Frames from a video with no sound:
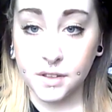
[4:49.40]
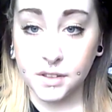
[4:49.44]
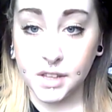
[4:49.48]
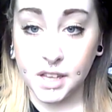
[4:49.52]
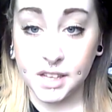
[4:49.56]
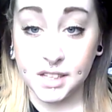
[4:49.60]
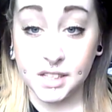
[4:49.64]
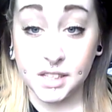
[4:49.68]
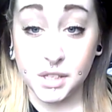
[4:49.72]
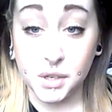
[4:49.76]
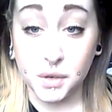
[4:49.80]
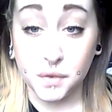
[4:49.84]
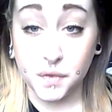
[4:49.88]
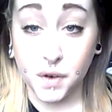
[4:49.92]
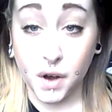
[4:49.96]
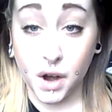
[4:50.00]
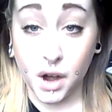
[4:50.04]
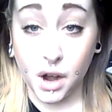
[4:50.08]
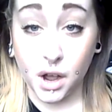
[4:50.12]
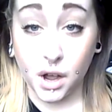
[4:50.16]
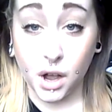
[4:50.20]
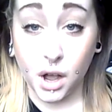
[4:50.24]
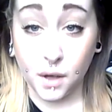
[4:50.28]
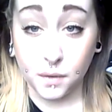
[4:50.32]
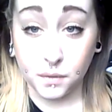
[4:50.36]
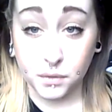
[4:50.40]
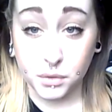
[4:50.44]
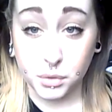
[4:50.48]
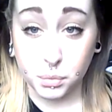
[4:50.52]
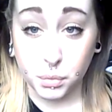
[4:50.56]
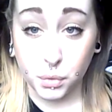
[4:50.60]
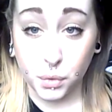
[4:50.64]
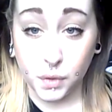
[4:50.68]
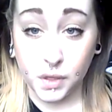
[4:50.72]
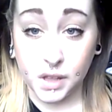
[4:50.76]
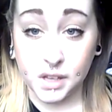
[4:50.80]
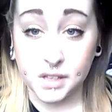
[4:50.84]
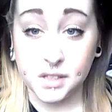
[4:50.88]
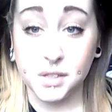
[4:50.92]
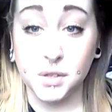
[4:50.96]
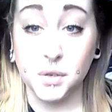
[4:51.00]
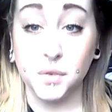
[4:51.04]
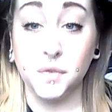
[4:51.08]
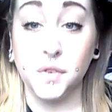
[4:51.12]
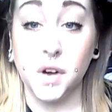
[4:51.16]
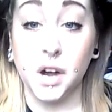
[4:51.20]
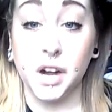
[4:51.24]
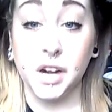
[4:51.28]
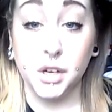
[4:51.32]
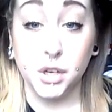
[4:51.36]
They're still very uncomfortable. They're
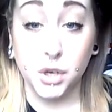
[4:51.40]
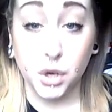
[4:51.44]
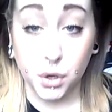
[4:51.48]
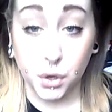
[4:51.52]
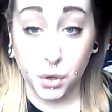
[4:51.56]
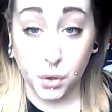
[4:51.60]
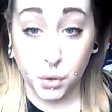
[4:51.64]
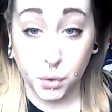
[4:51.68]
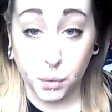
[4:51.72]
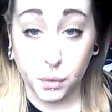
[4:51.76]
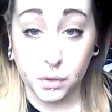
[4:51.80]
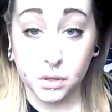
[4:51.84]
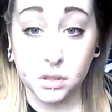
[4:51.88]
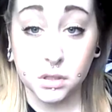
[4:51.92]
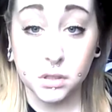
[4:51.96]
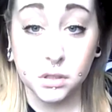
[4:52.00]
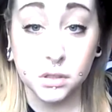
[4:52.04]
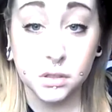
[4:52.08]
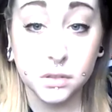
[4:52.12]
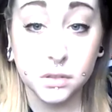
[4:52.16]
still very new.